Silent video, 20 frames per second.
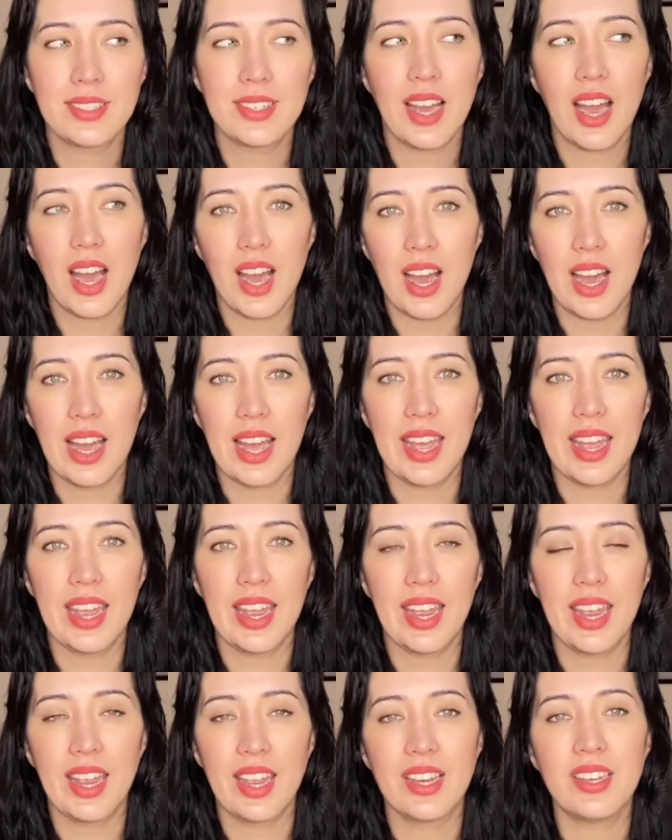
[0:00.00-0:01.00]

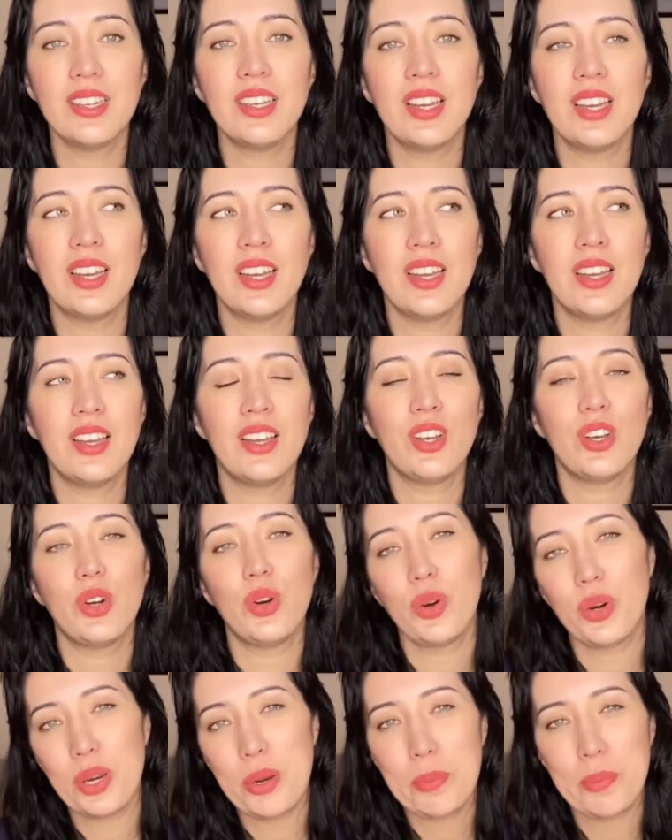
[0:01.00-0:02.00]
I
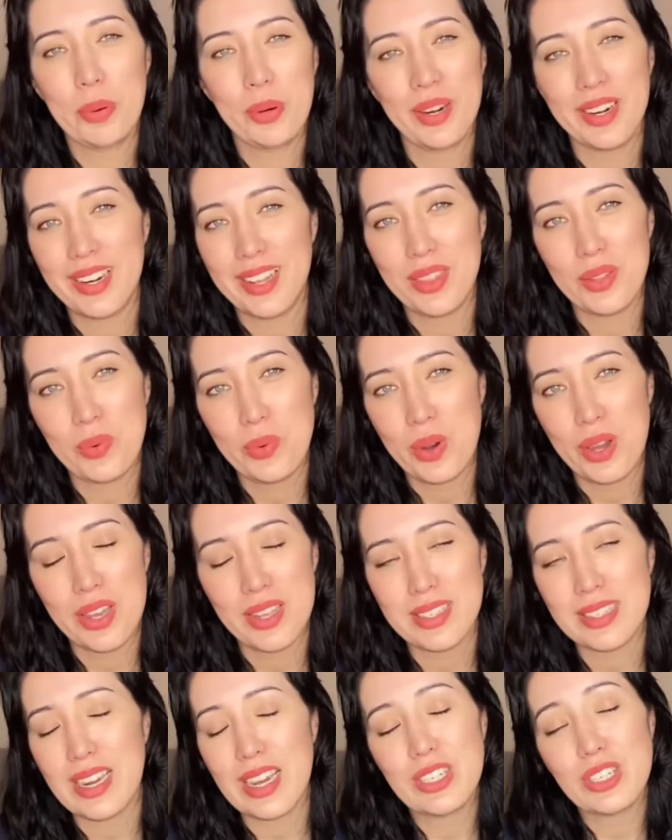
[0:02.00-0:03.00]
couldn't put it in the
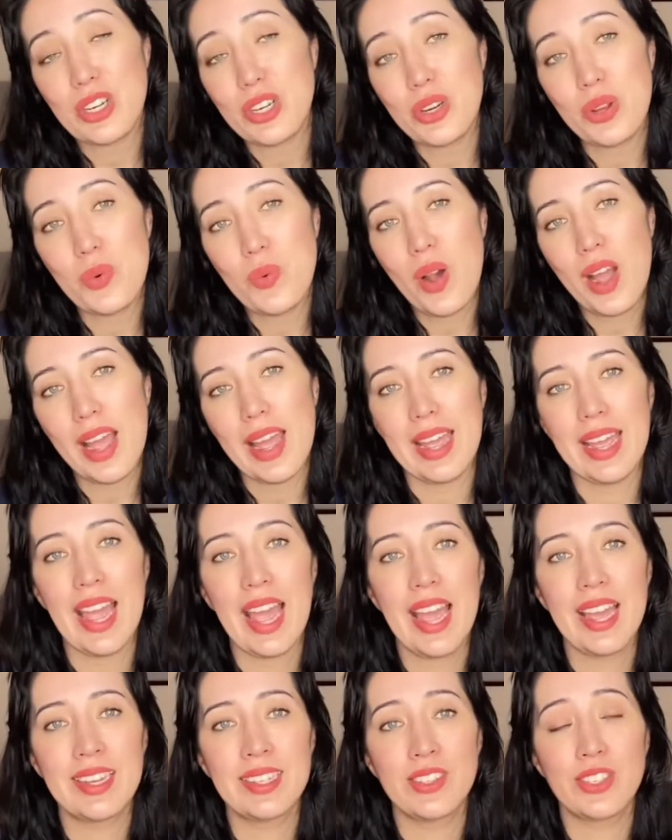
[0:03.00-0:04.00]
worst. I don't know why.
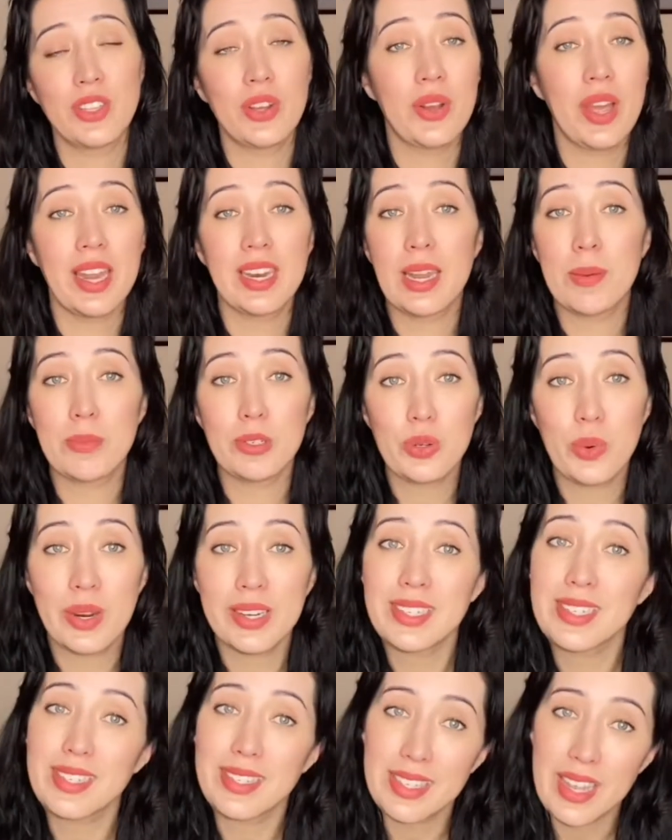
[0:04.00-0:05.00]
And so at number
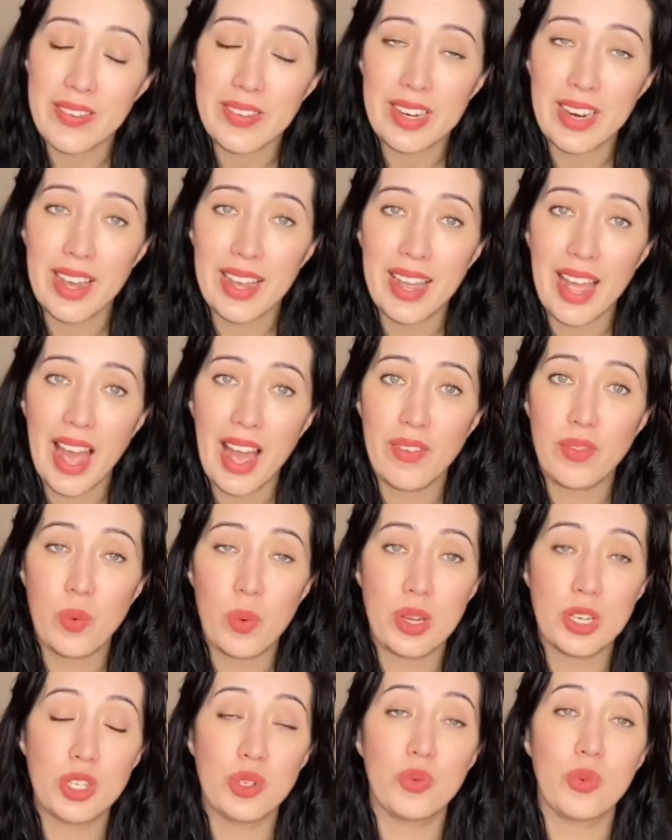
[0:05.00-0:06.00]
27, I have
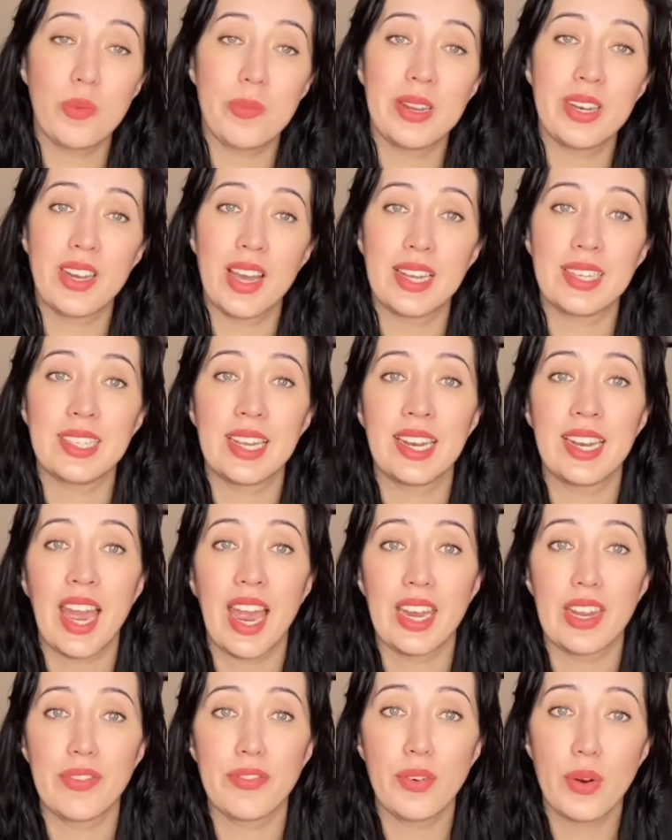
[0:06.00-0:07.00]
Wonder Woman
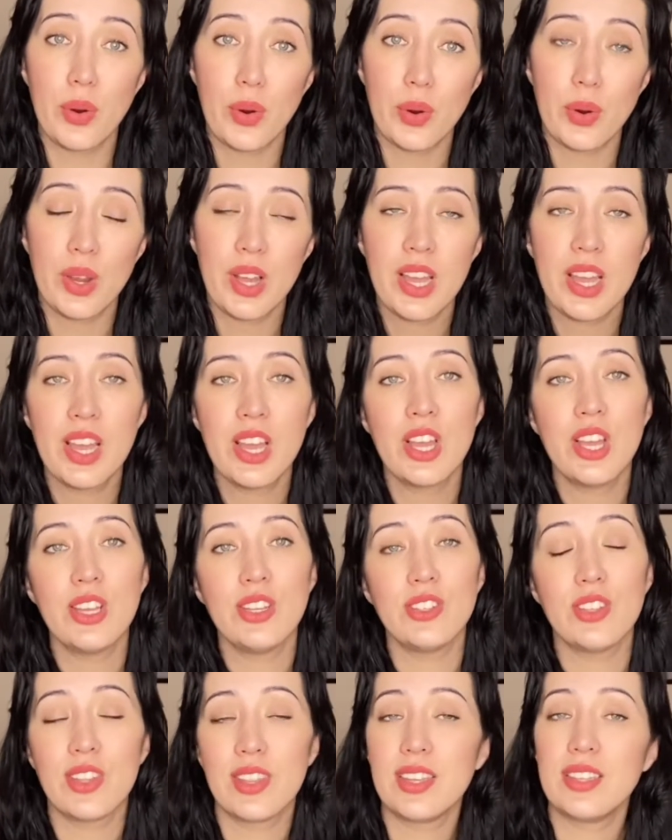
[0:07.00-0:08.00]
1984.
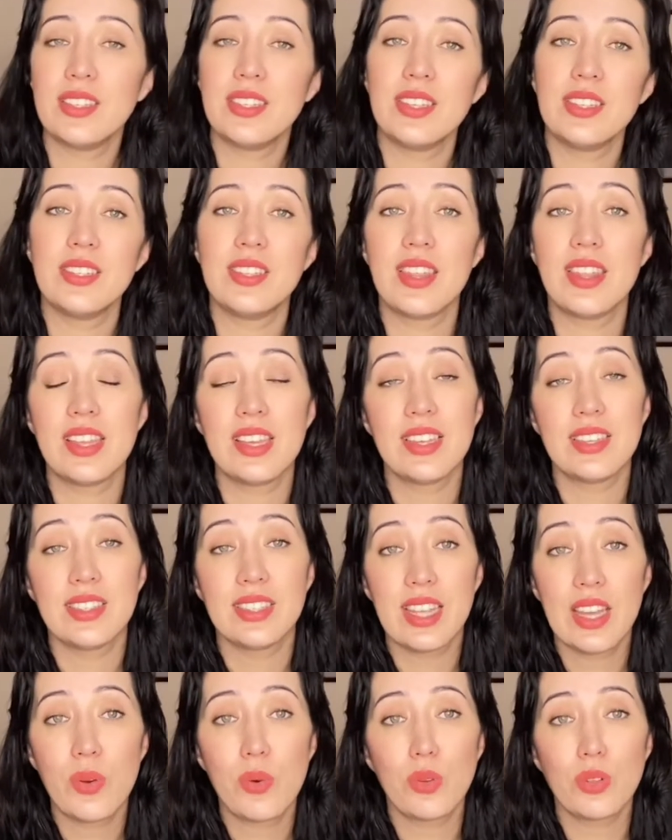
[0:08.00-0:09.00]
So this is the
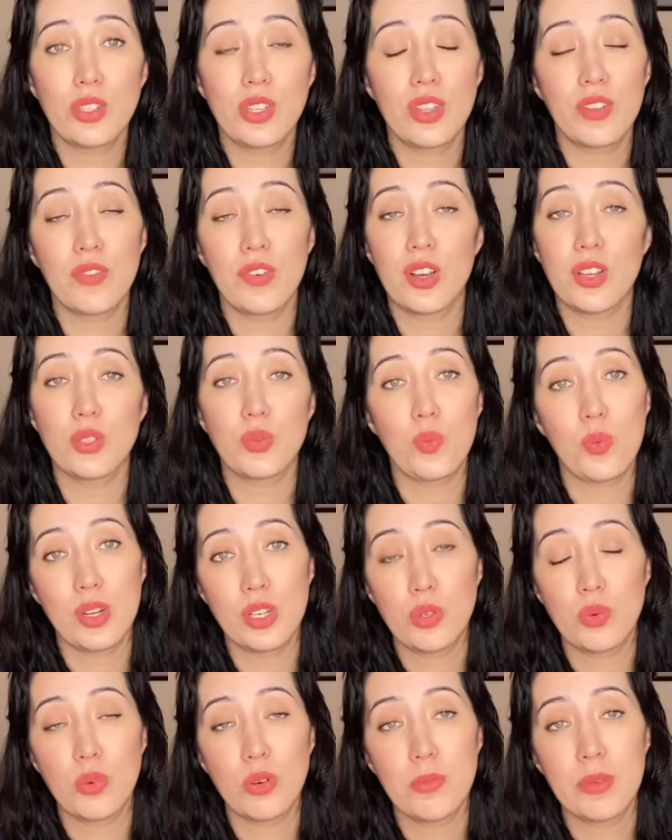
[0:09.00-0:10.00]
sequel to the first
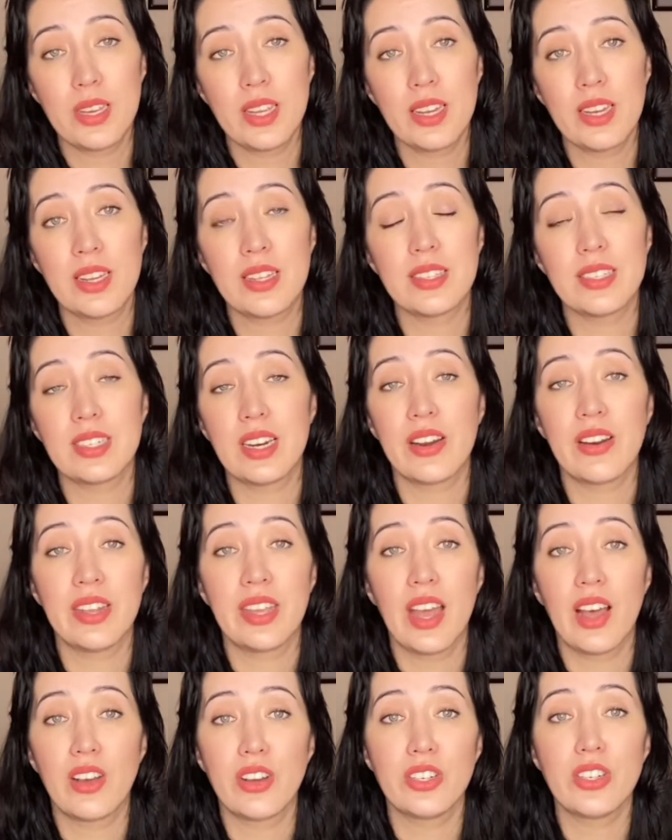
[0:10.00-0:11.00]
Wonder Woman, starring
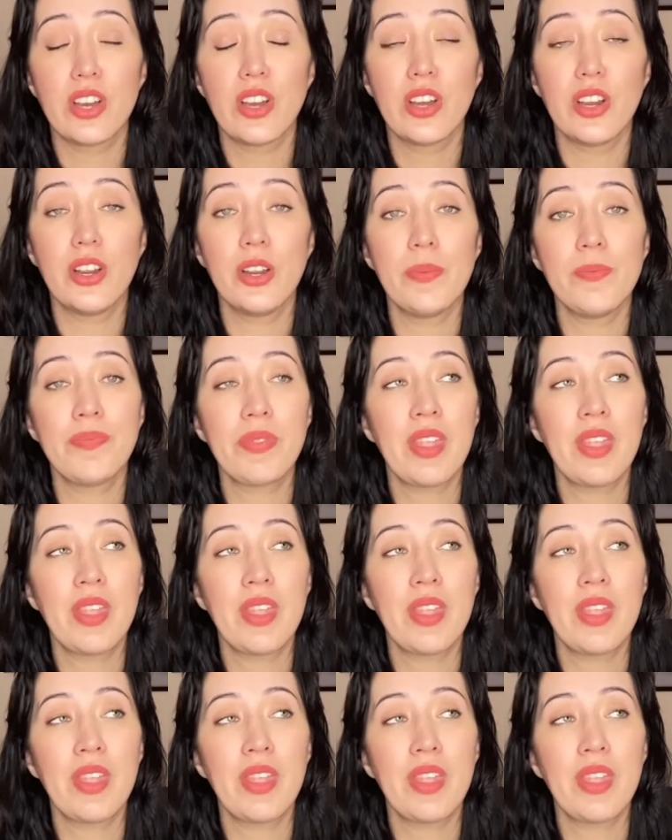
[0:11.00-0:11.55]
Gal Gadot,